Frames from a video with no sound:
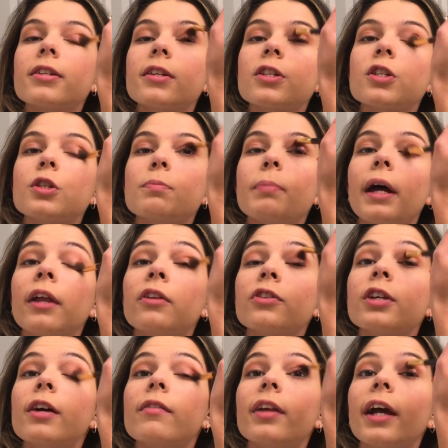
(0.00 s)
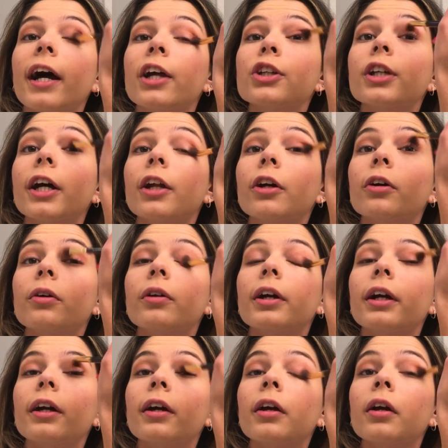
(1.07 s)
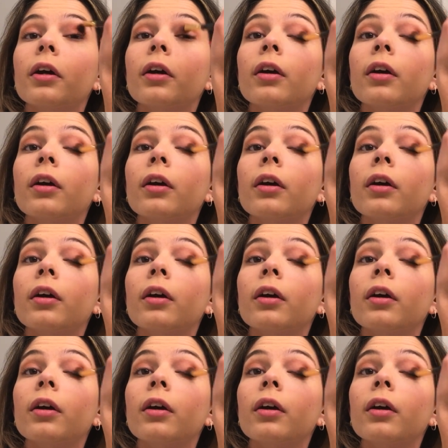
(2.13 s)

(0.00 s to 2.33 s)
suspense of the eyeshadow, like.